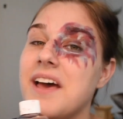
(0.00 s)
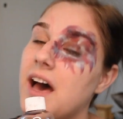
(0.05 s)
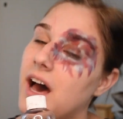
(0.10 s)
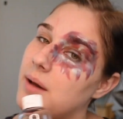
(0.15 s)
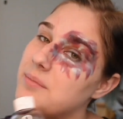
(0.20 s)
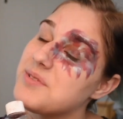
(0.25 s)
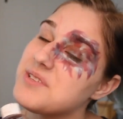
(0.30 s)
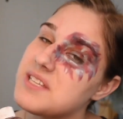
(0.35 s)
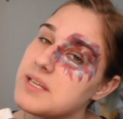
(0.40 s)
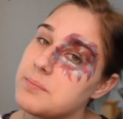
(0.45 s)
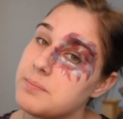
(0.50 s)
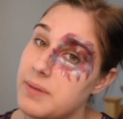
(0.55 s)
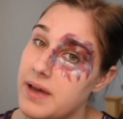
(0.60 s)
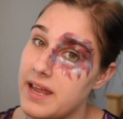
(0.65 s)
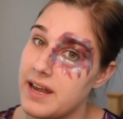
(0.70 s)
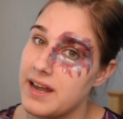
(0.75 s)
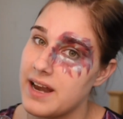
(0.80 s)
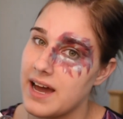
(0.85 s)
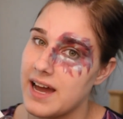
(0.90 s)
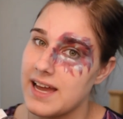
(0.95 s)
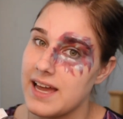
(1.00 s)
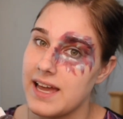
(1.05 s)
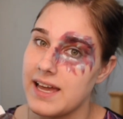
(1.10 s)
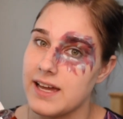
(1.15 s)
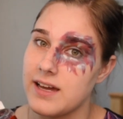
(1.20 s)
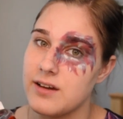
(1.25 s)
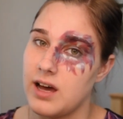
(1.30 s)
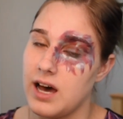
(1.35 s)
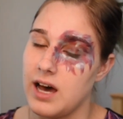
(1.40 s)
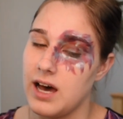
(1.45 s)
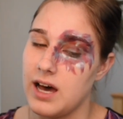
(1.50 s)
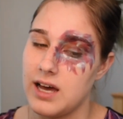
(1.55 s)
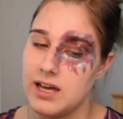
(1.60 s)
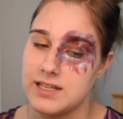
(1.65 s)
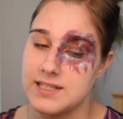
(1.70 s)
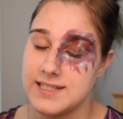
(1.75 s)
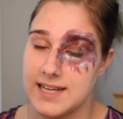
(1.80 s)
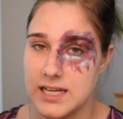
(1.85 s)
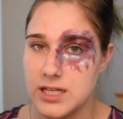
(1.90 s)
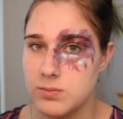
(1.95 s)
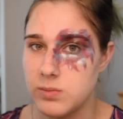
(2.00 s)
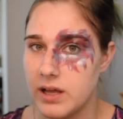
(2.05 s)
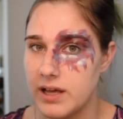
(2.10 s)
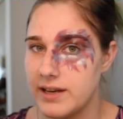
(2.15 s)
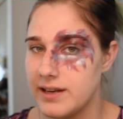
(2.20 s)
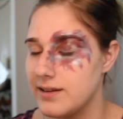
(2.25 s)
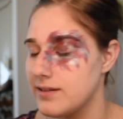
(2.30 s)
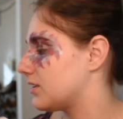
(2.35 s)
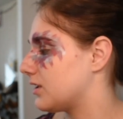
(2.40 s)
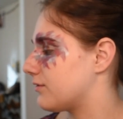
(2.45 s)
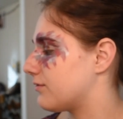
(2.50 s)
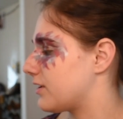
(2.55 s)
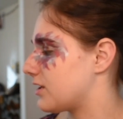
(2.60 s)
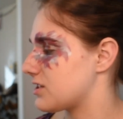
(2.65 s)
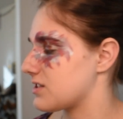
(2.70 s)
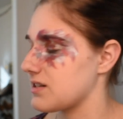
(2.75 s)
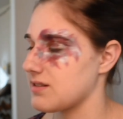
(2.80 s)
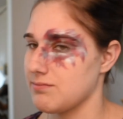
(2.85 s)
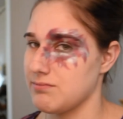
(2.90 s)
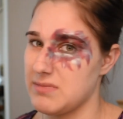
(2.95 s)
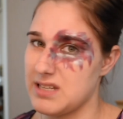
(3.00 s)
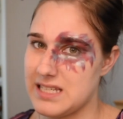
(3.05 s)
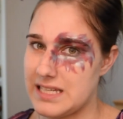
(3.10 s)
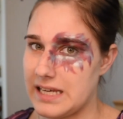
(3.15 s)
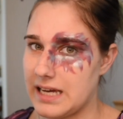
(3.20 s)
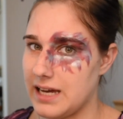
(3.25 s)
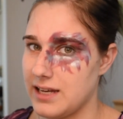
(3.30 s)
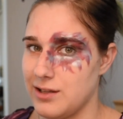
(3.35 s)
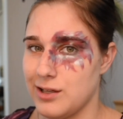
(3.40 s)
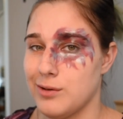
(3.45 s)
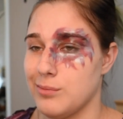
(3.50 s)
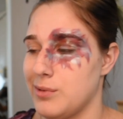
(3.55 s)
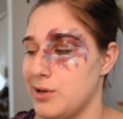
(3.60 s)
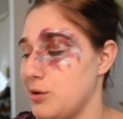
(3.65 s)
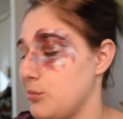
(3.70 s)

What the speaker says: I'm using Nye Stage Blood, the fresh minty kind you can put